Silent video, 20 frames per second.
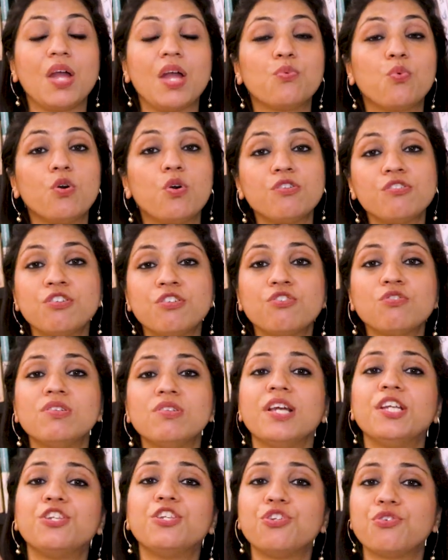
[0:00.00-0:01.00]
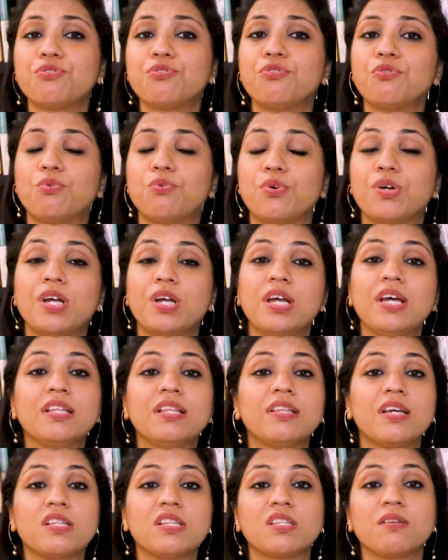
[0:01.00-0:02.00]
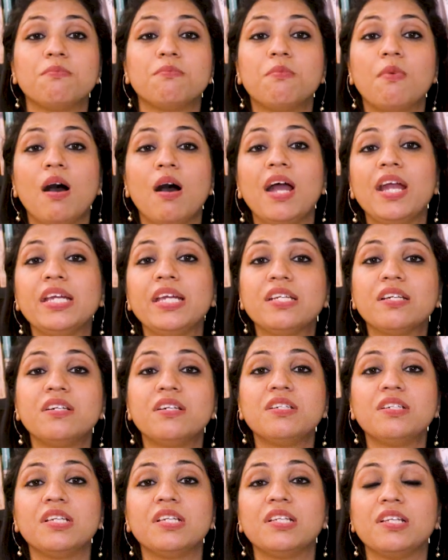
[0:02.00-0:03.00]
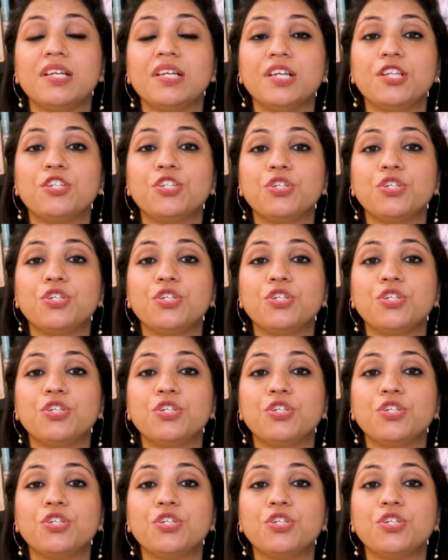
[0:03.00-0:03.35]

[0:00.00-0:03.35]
I wanted to let you know there's a minor delay